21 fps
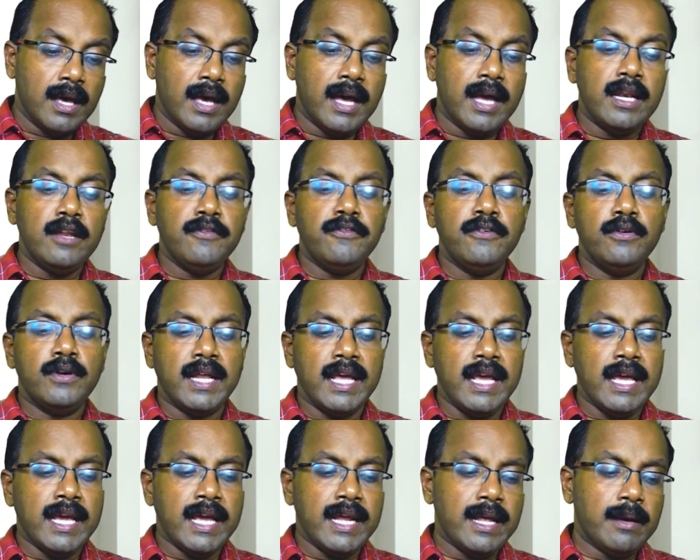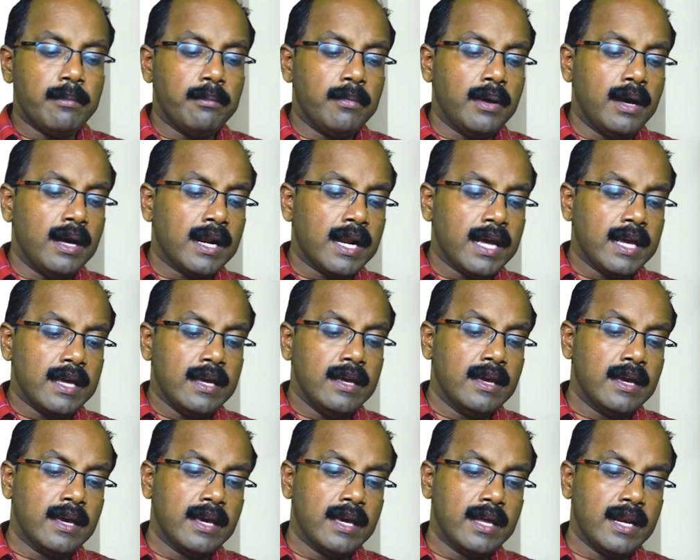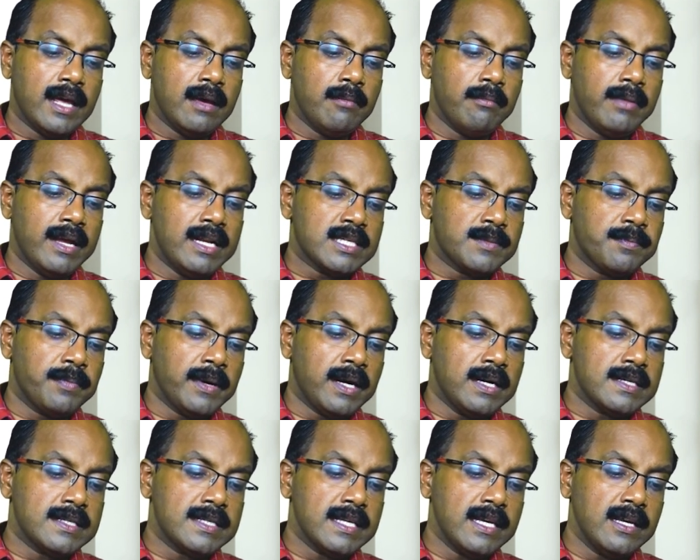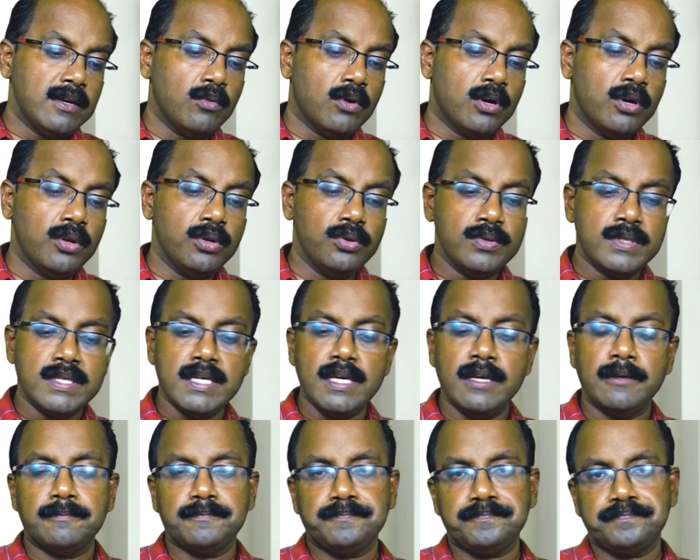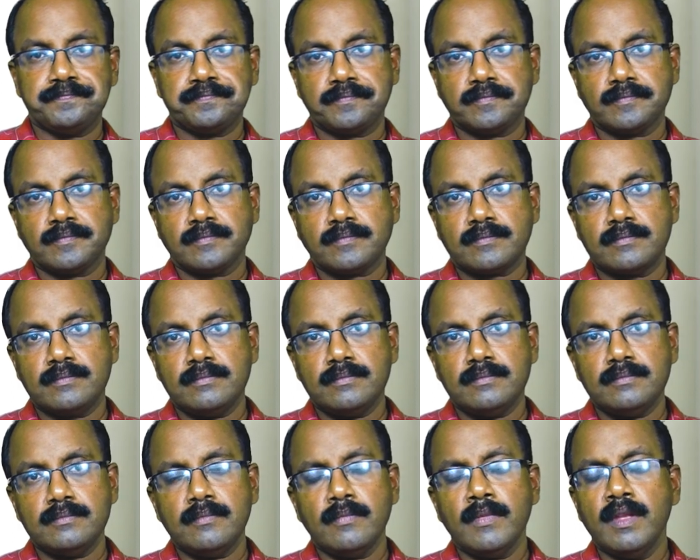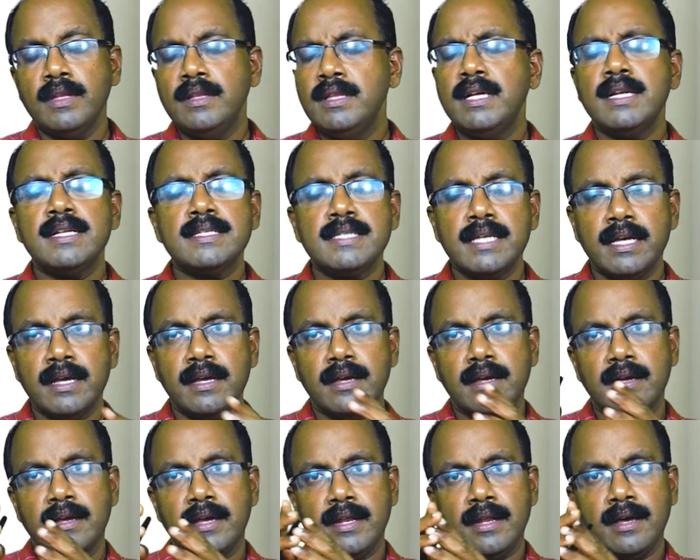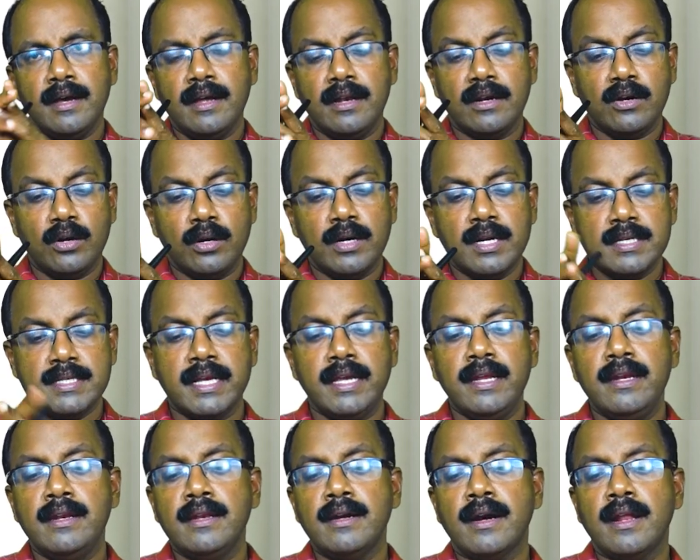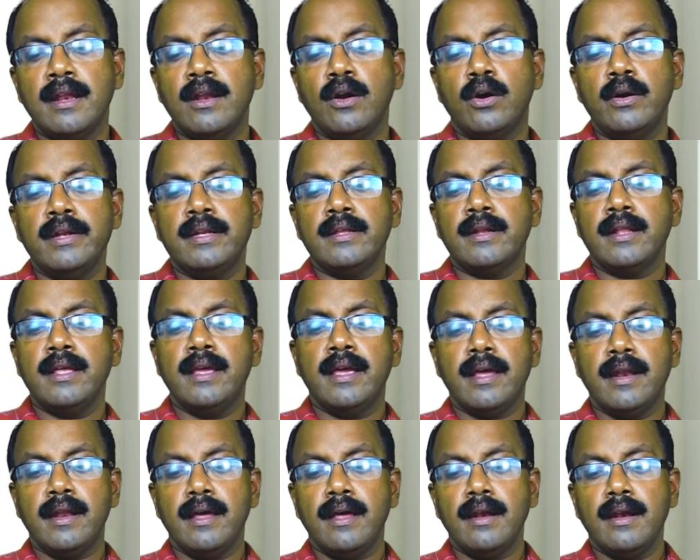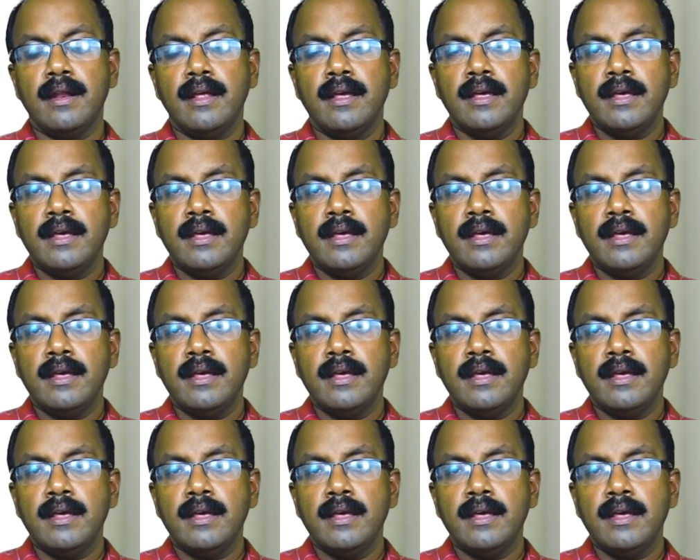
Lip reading: And if you take an MRI in a Bell's palsy, what do you see? There is a canal called as the internal auditory canal.